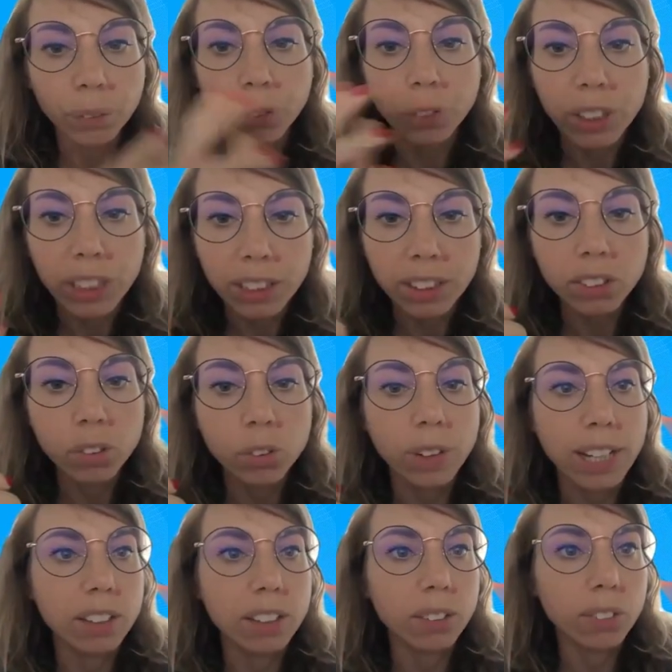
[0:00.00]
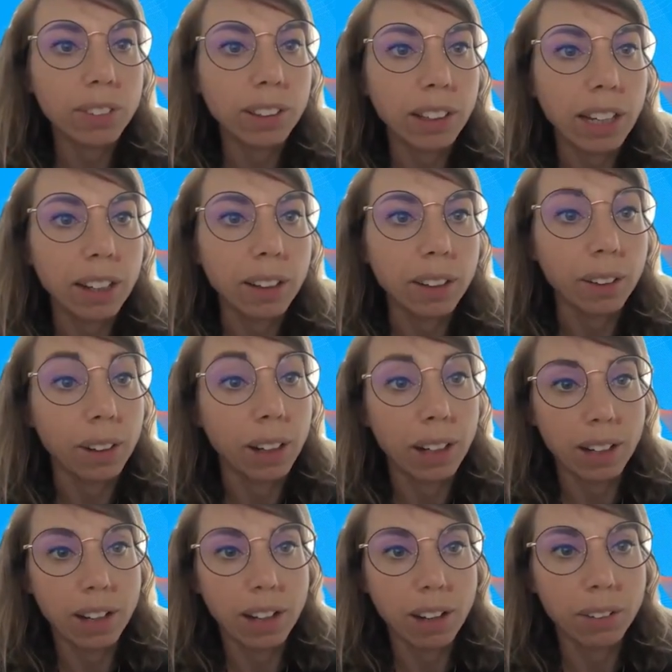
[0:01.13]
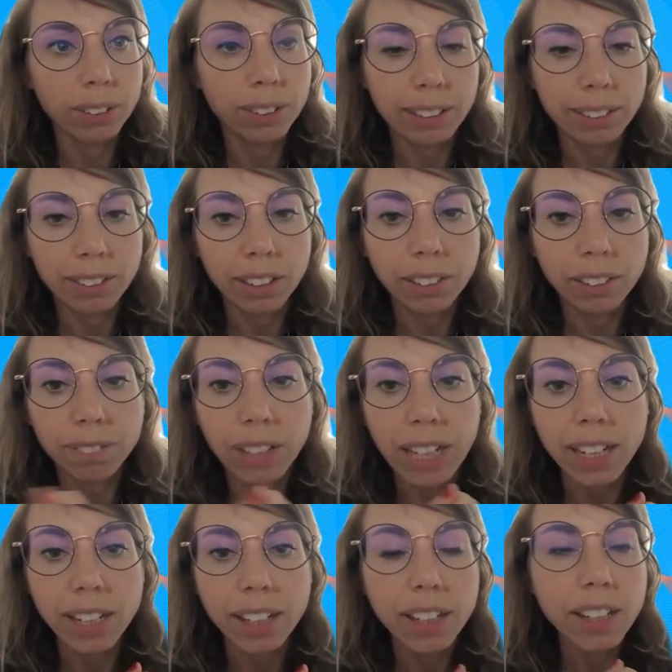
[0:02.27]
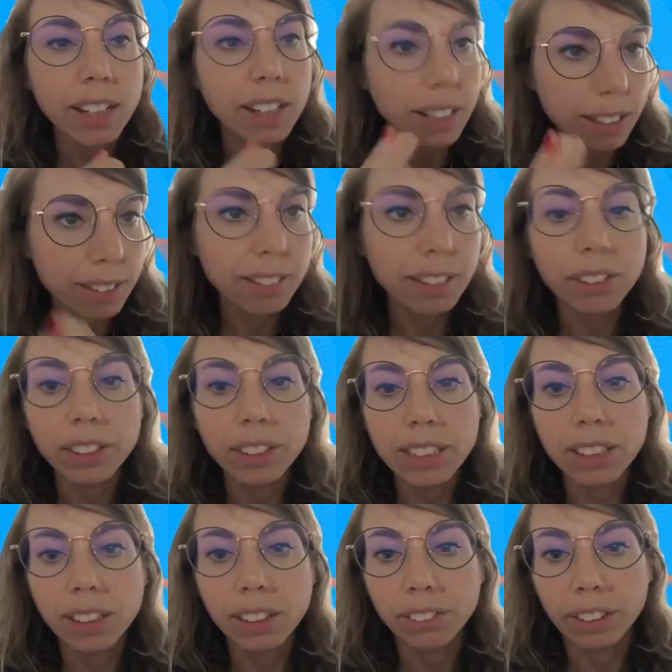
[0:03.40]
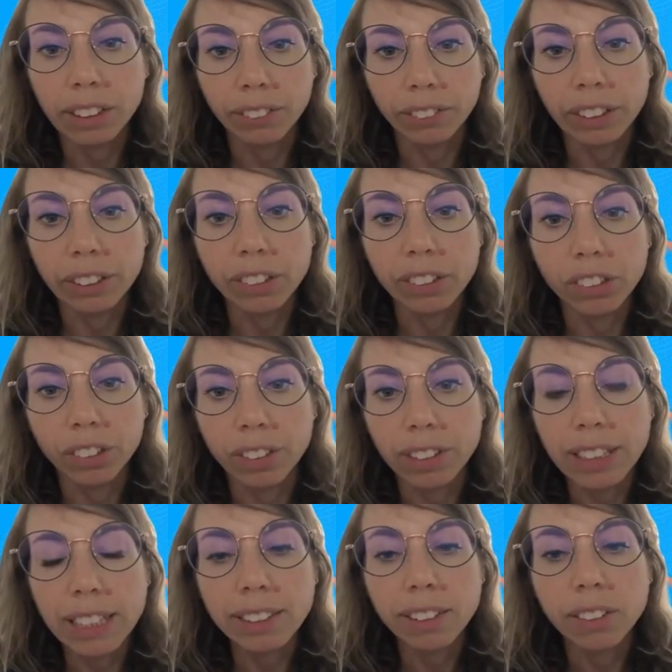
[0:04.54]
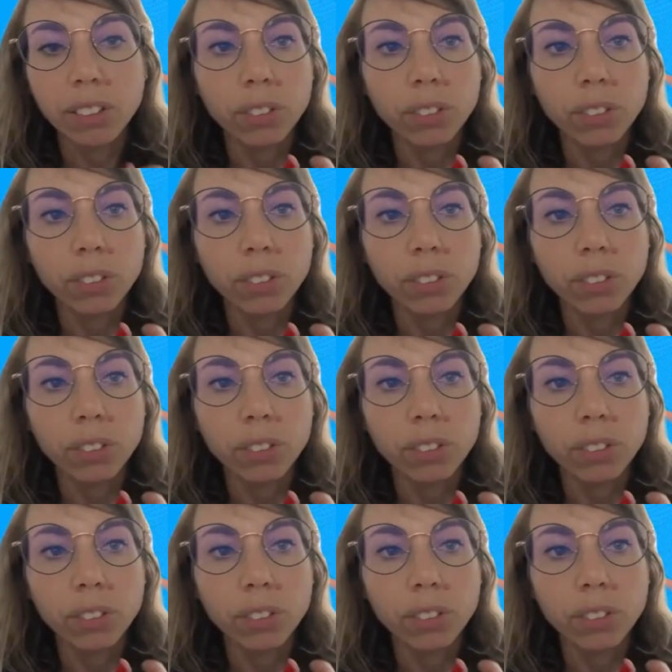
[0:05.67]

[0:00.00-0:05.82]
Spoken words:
we need to enhance our testing by integrating regression tests.